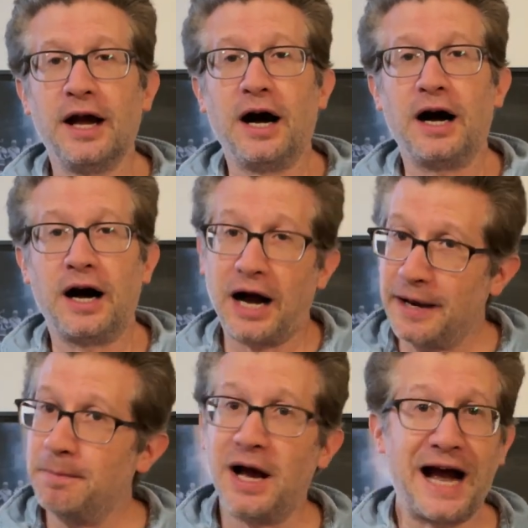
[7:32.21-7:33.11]

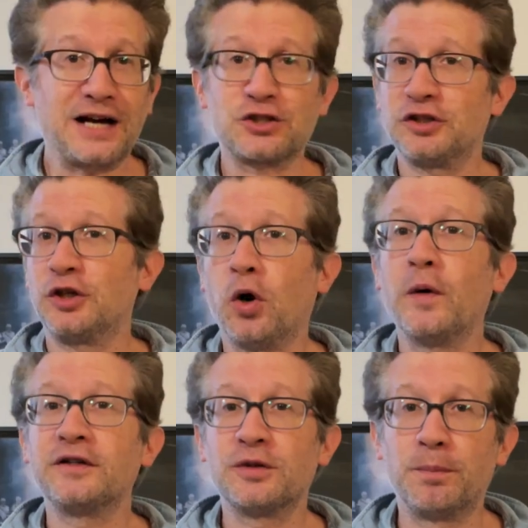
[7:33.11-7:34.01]
I'm actually
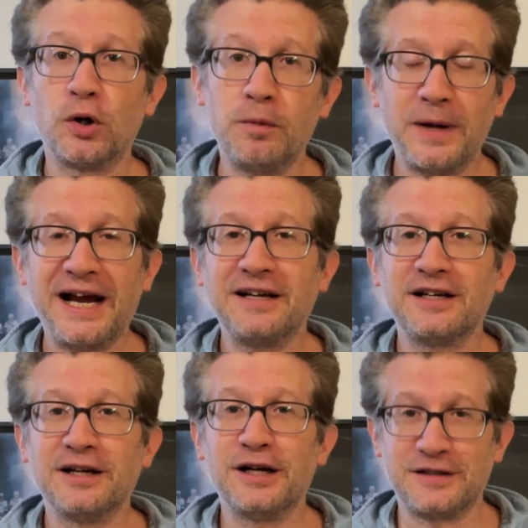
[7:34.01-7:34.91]
going to Burbank
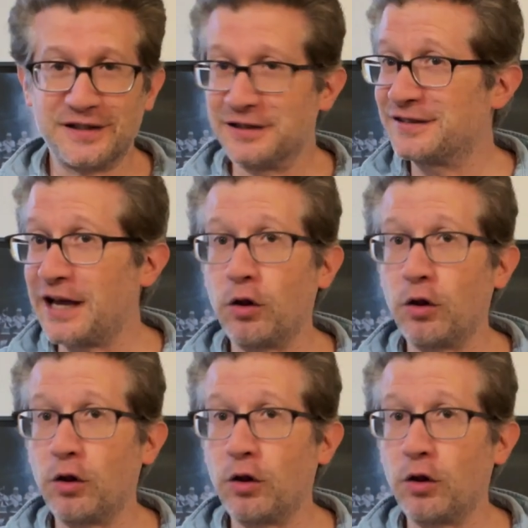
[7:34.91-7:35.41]
to sell a